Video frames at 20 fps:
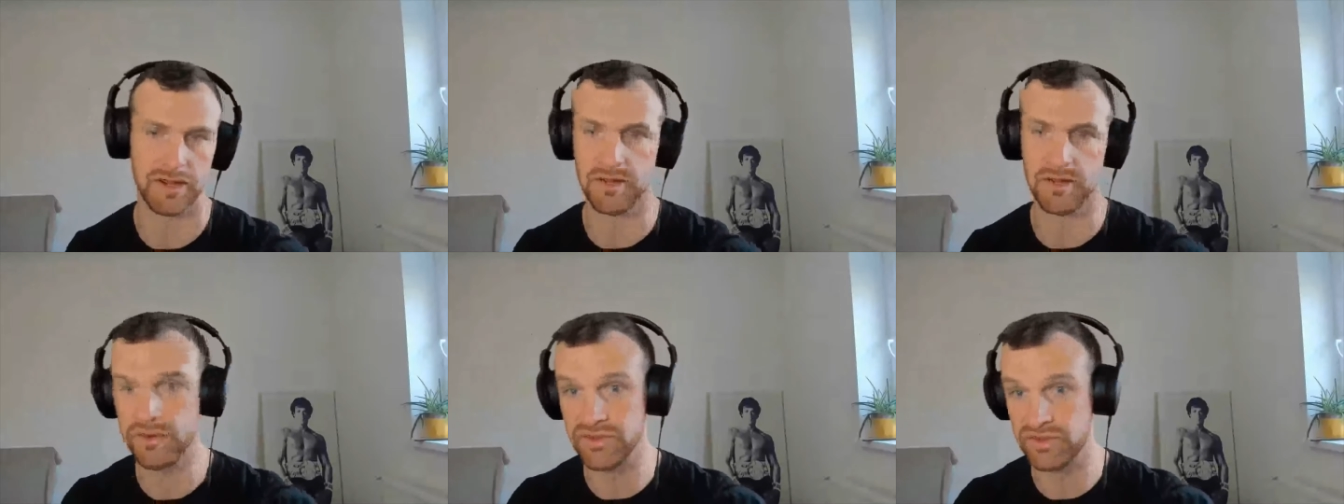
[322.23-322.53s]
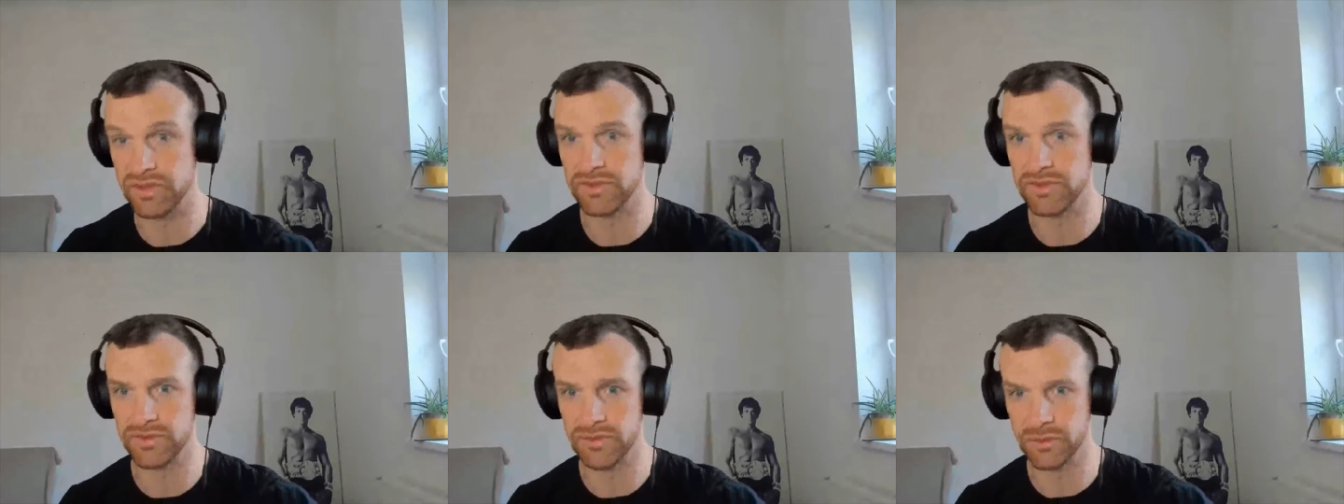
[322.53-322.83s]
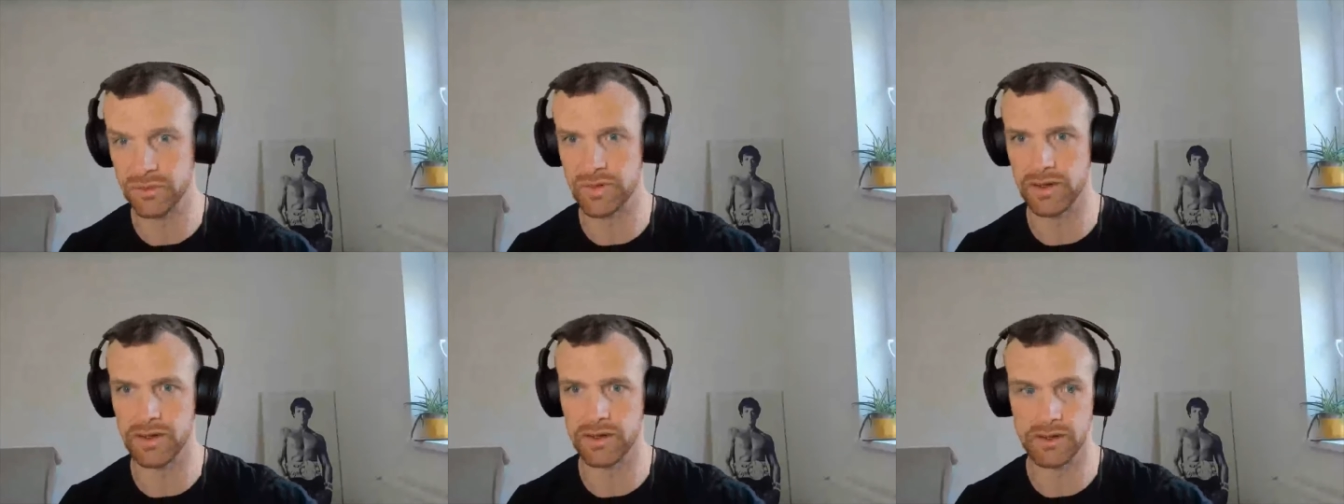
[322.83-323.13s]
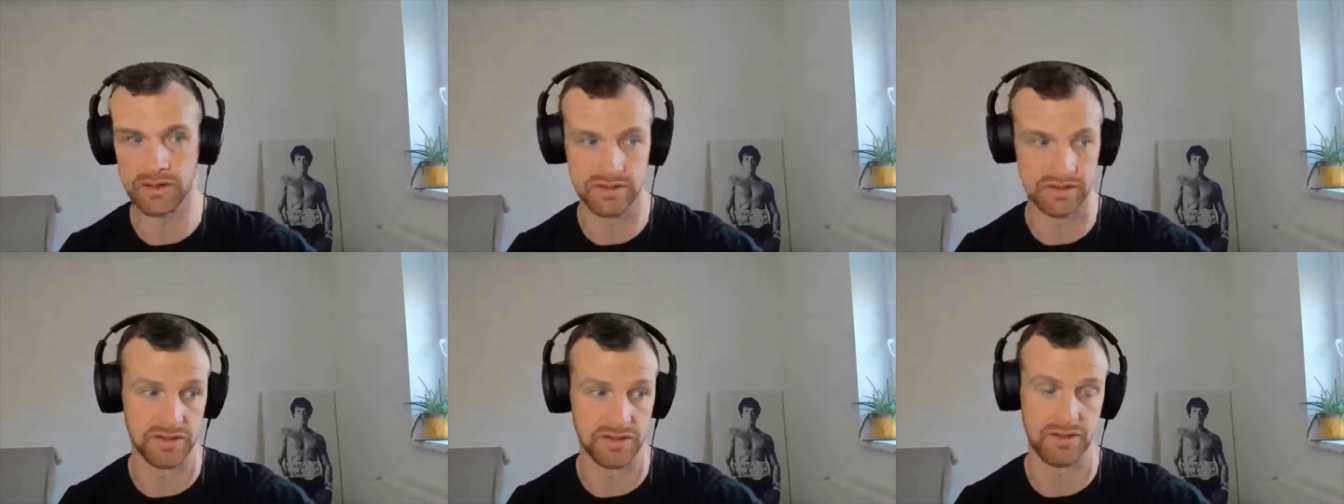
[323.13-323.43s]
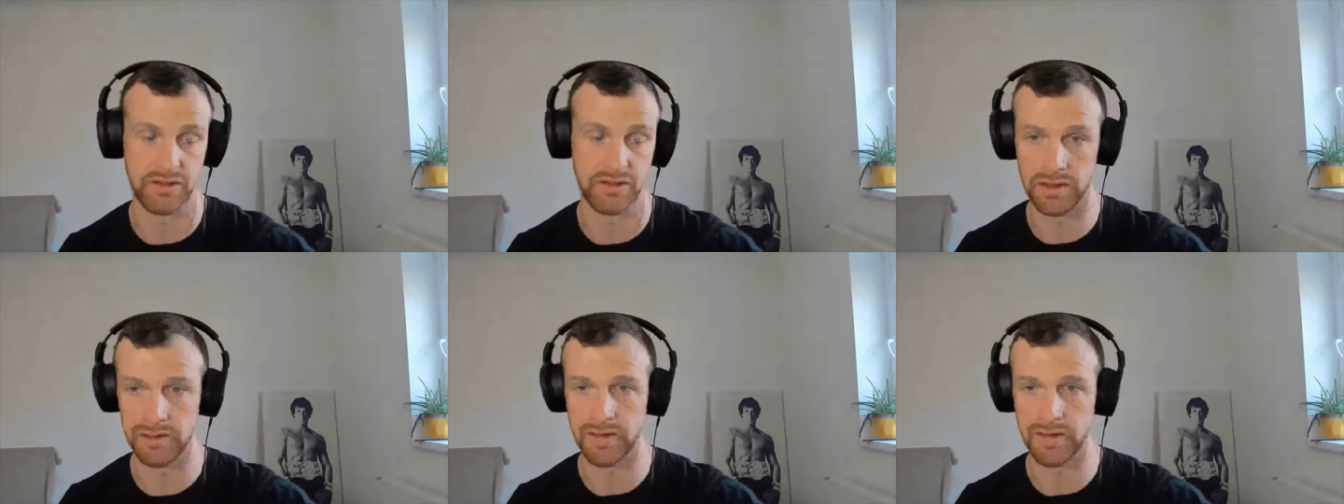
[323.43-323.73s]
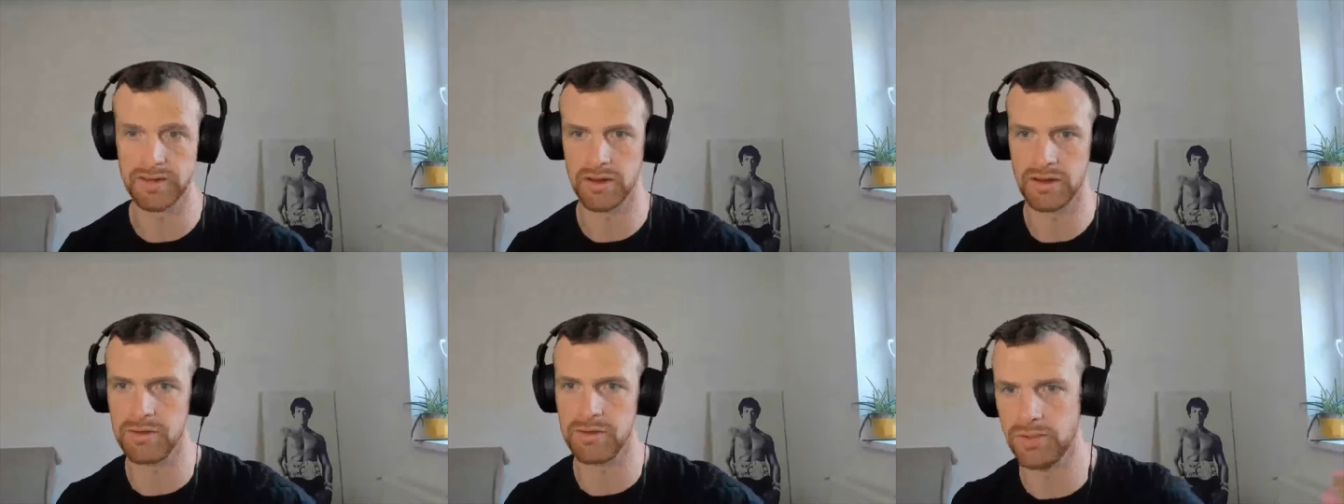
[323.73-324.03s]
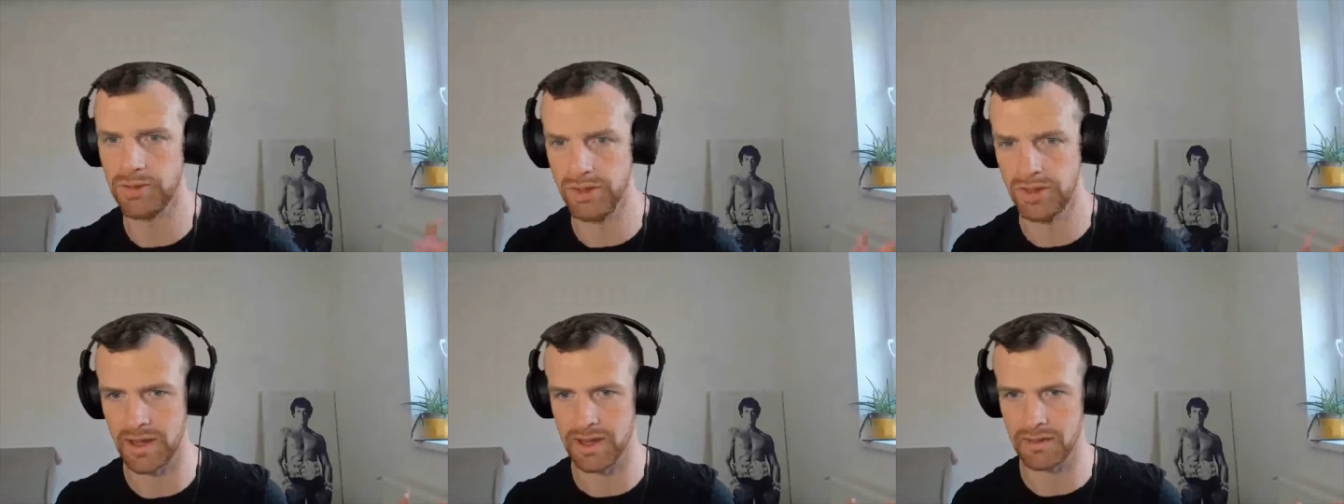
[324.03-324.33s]
I use it for work because it's the only way to
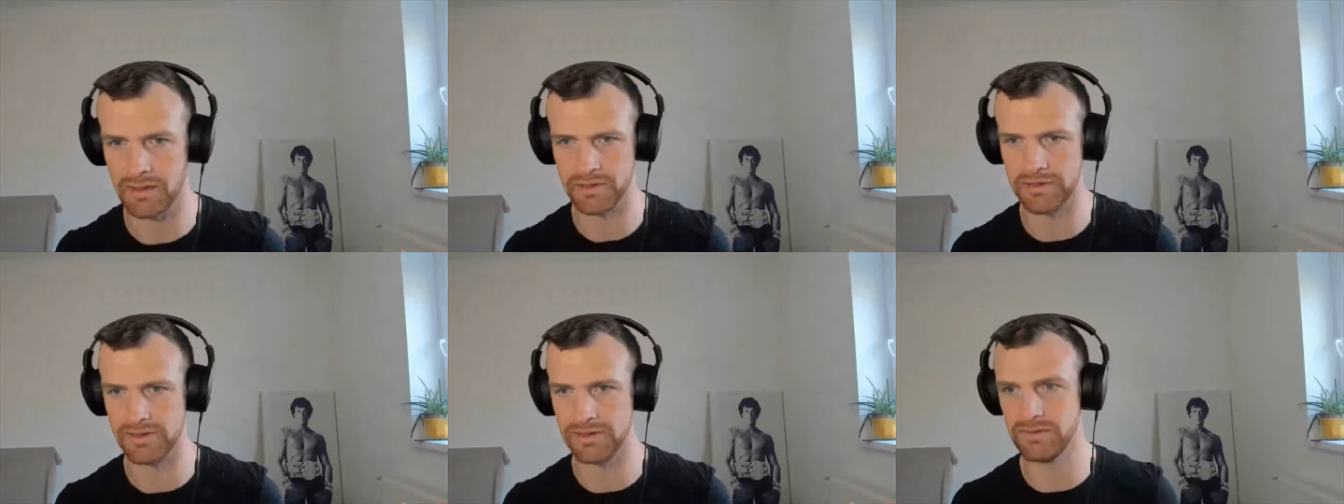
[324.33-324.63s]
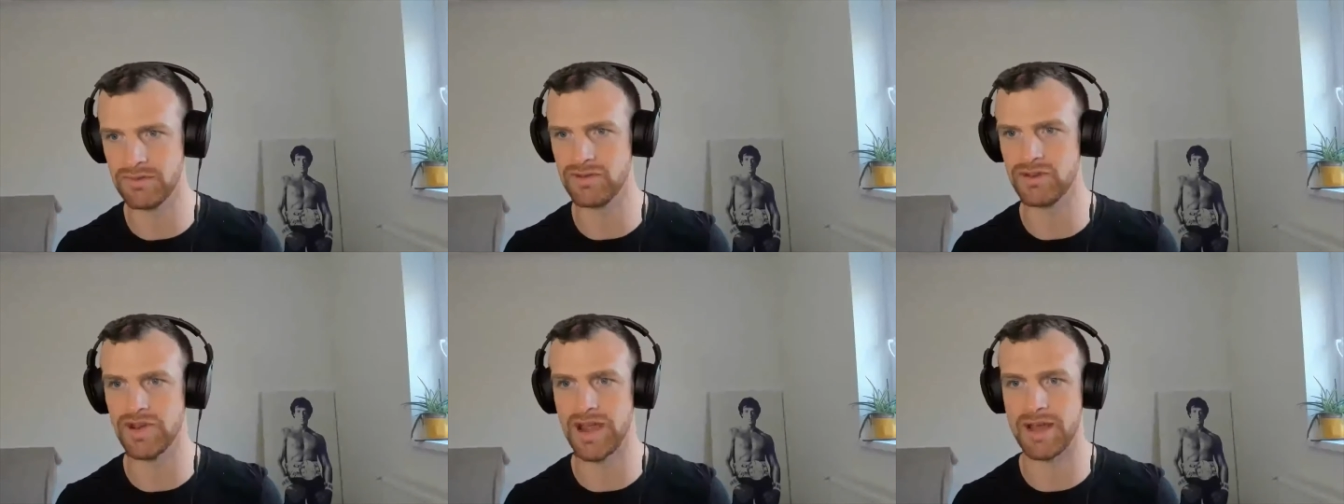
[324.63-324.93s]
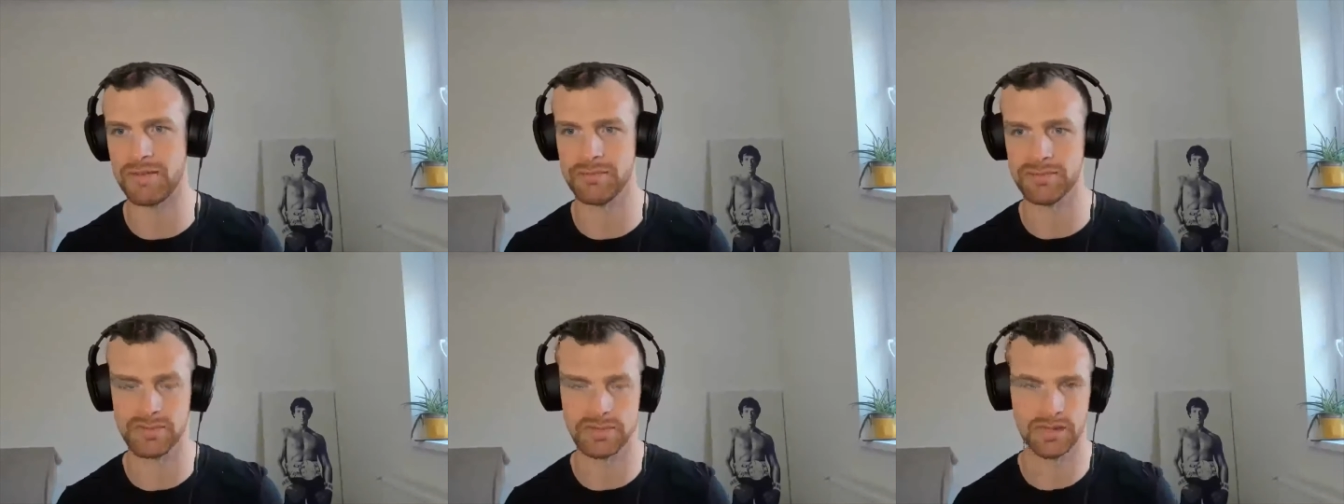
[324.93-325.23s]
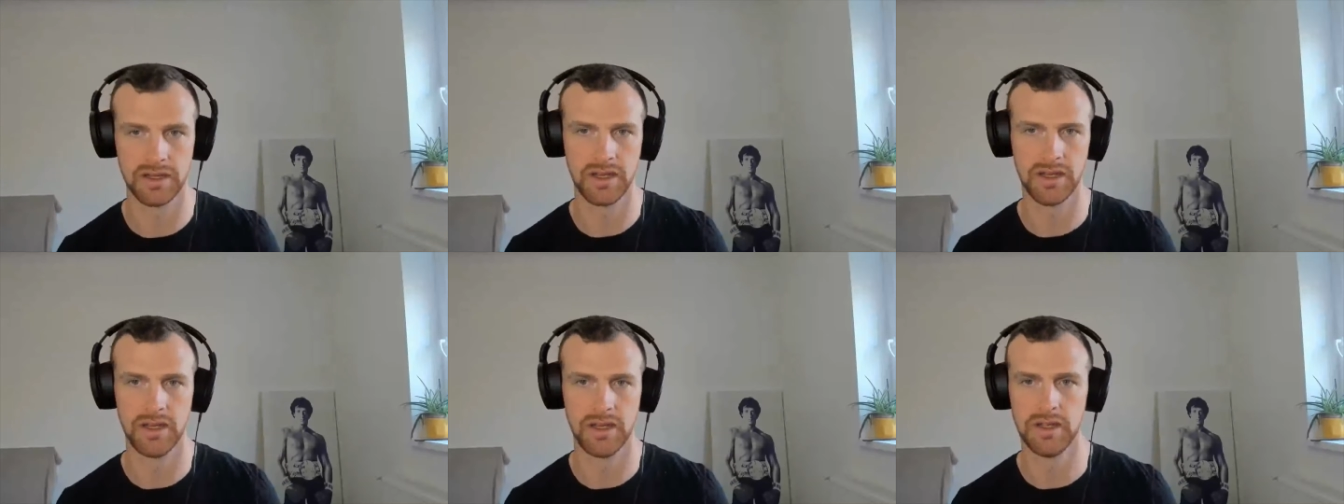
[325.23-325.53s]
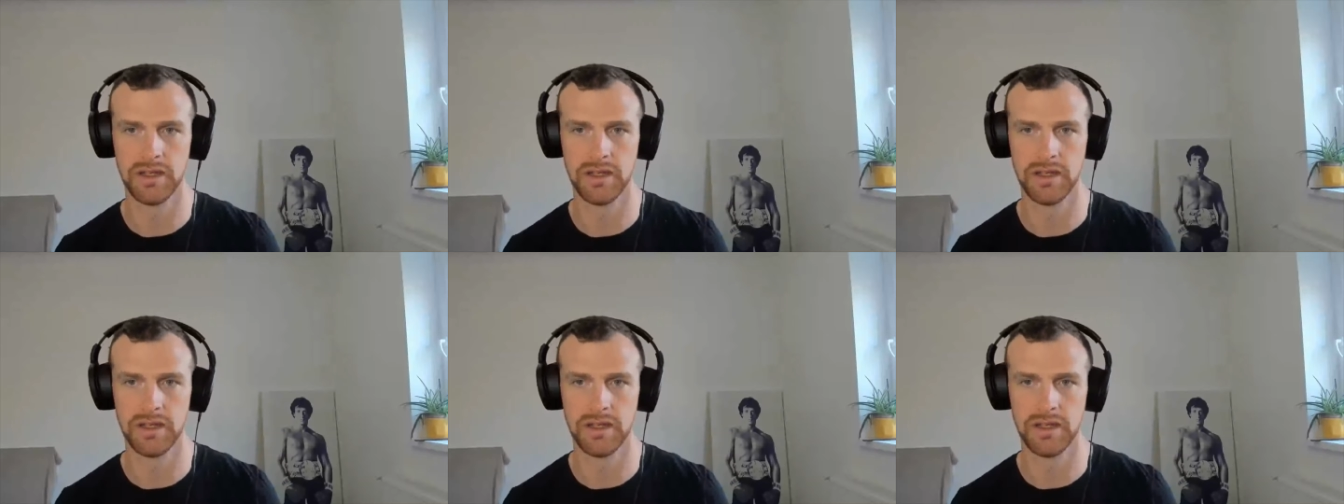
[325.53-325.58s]
communicate with you chaps.